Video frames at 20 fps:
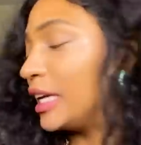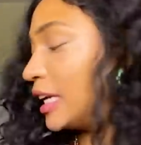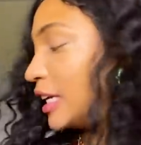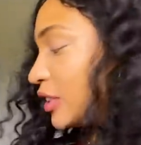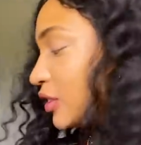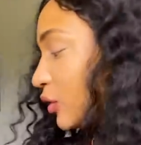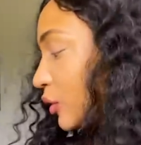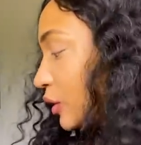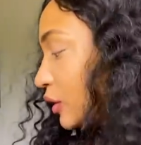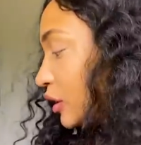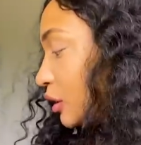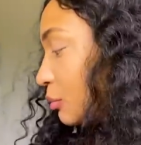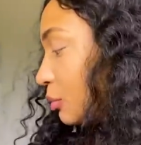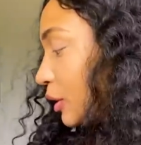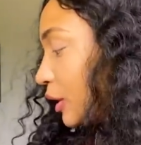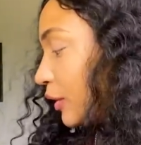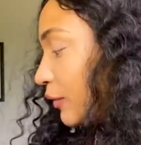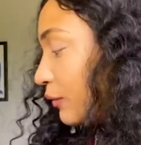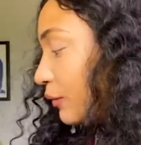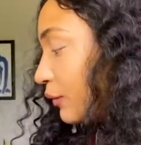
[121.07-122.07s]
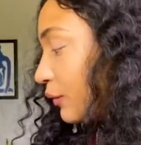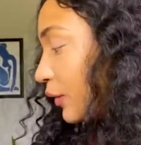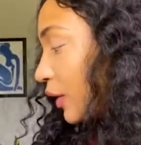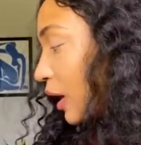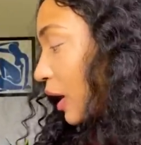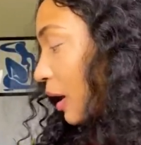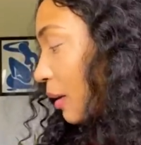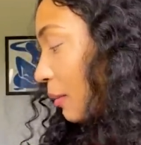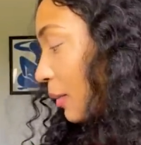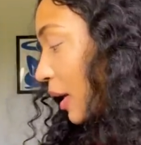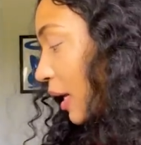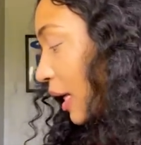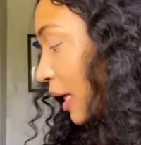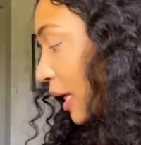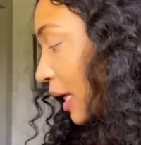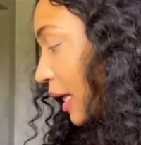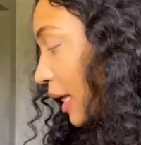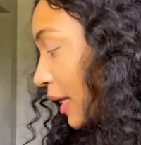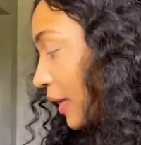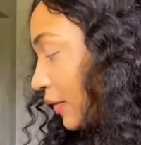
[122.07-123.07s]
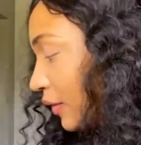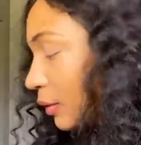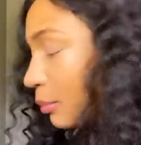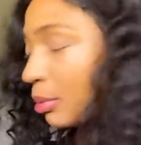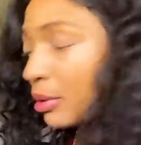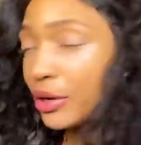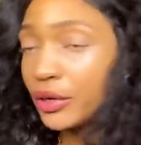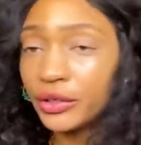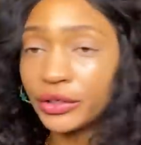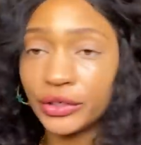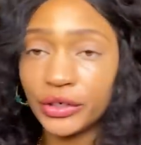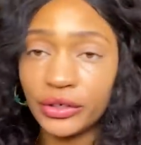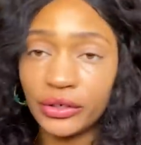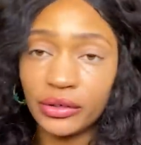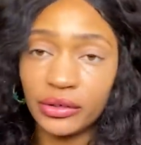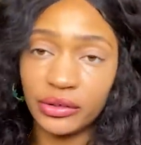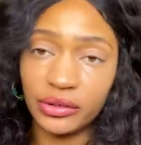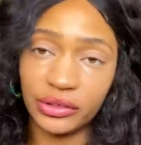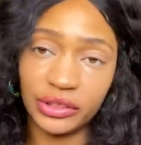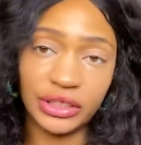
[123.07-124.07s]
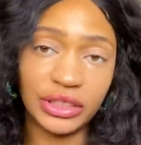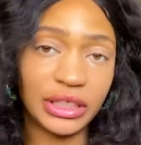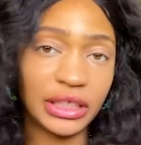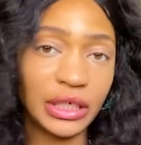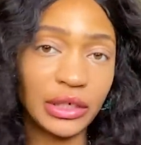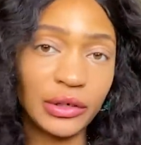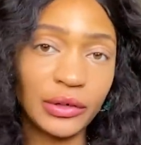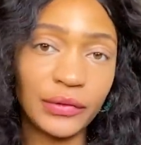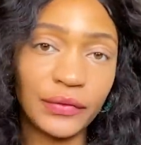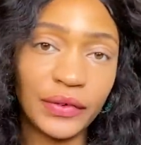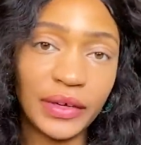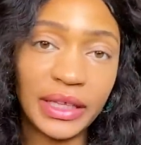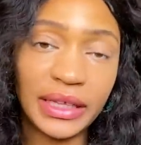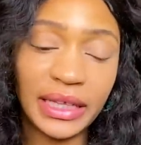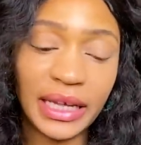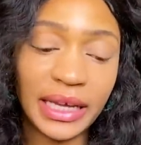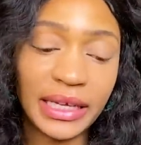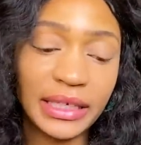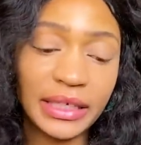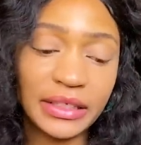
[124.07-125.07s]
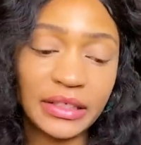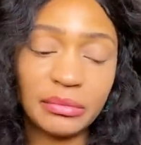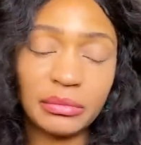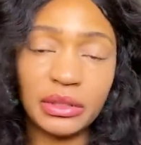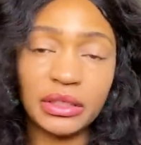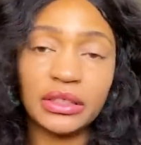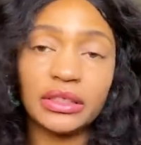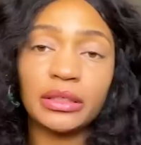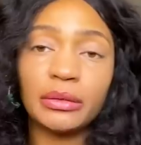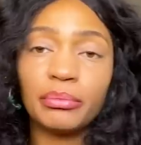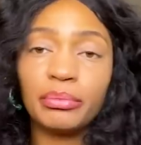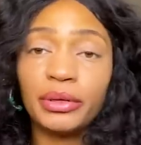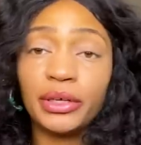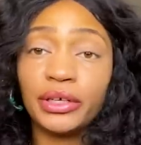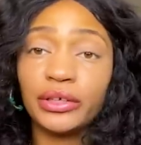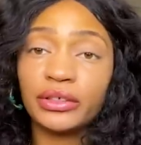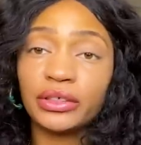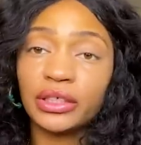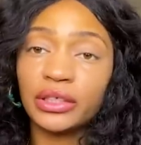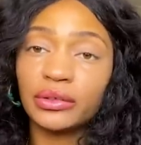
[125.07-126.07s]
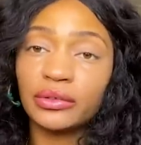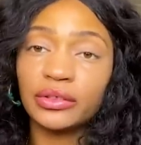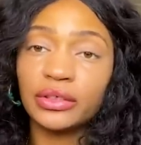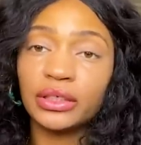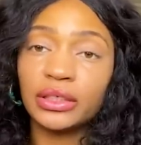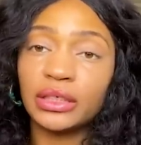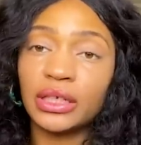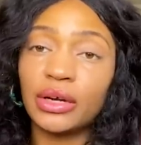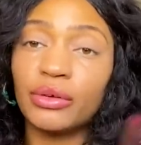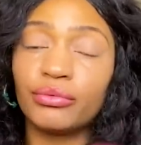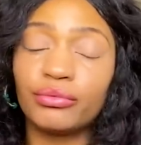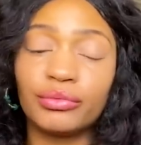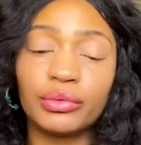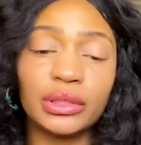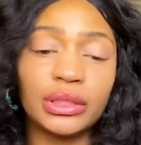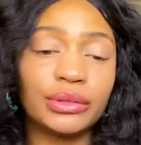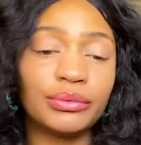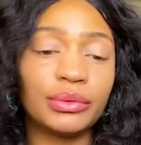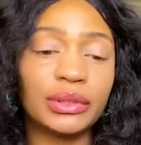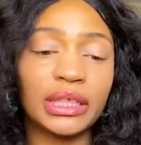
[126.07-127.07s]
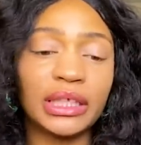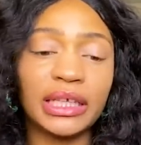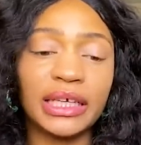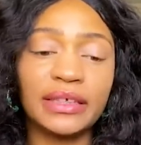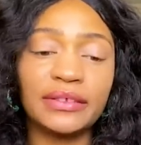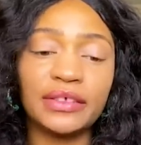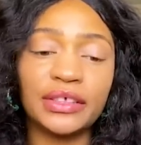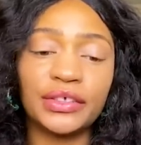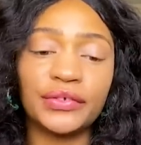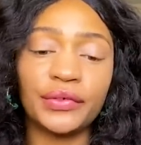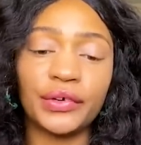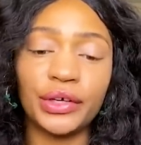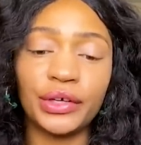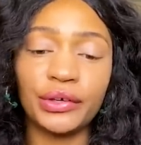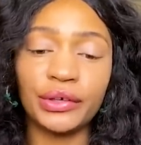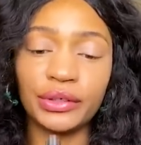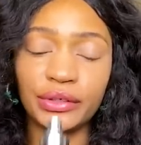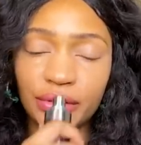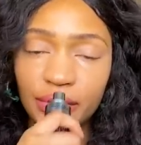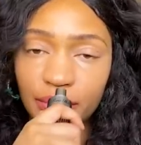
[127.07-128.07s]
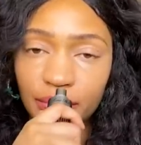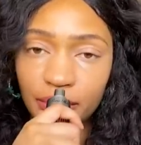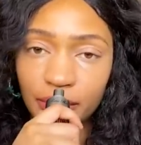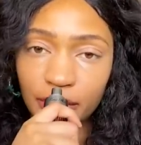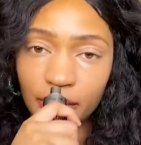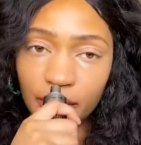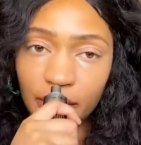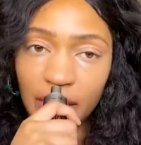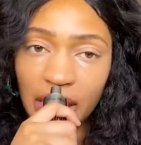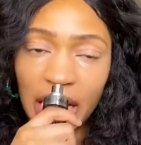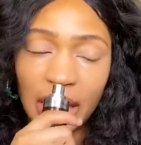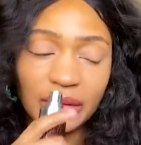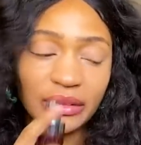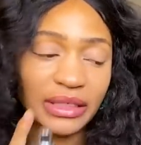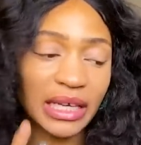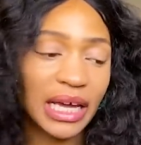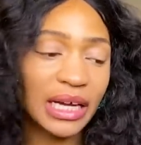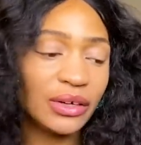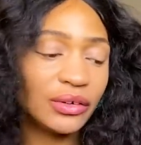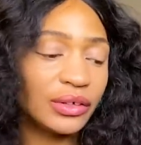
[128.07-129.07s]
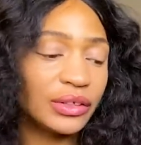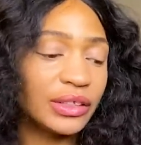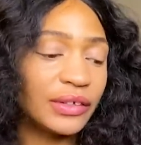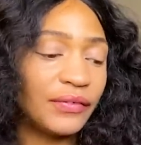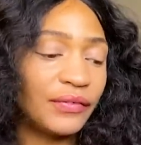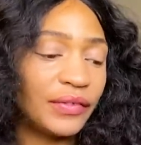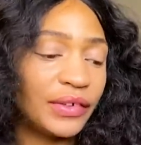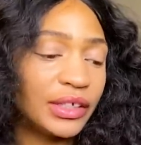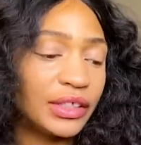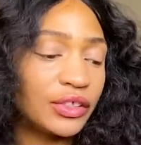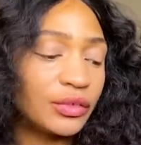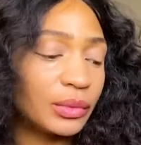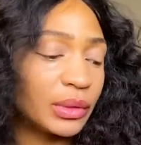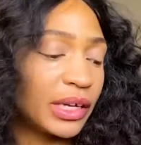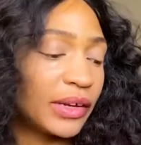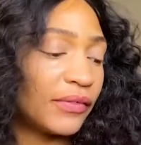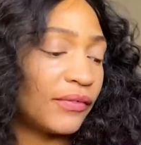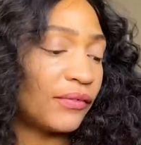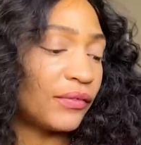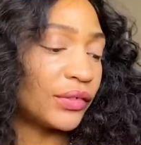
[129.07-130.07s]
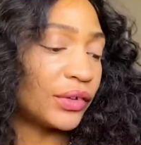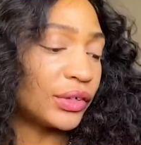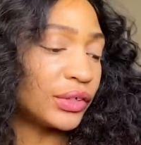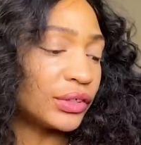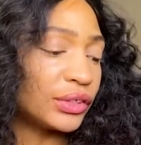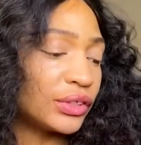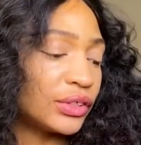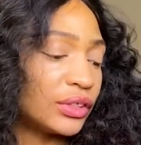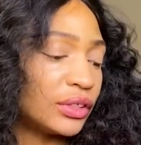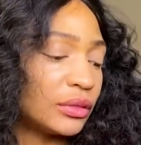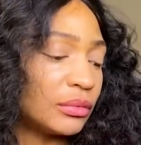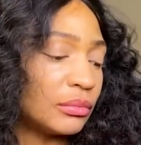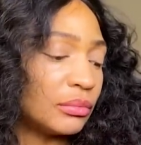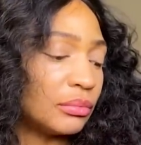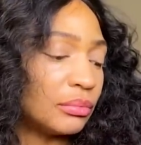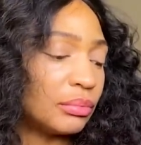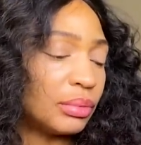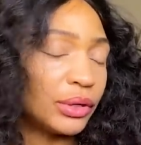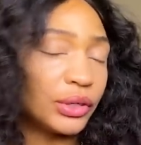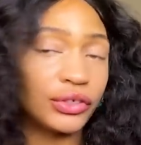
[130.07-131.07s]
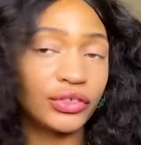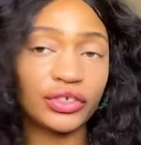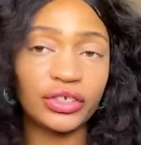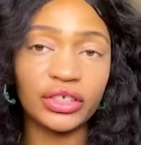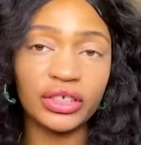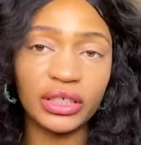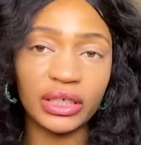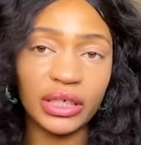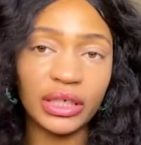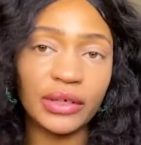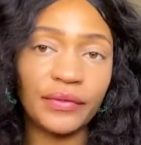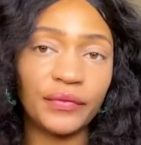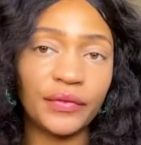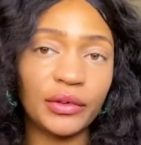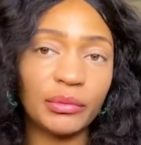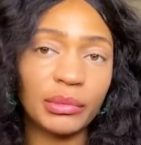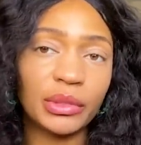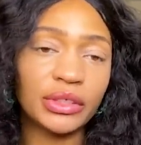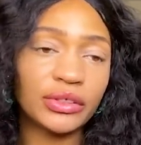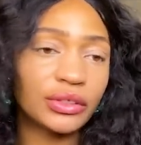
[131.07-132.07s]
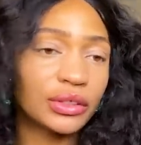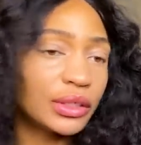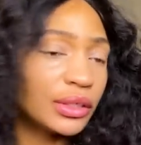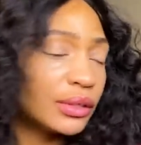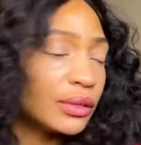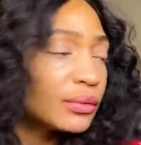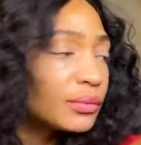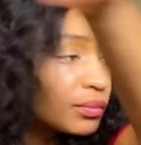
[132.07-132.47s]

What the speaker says: is going to be from the party girl herself, and that is Miss Paris Hilton. I really, really like this fragrance. I was kind of on the fence when I first purchased it a few months ago.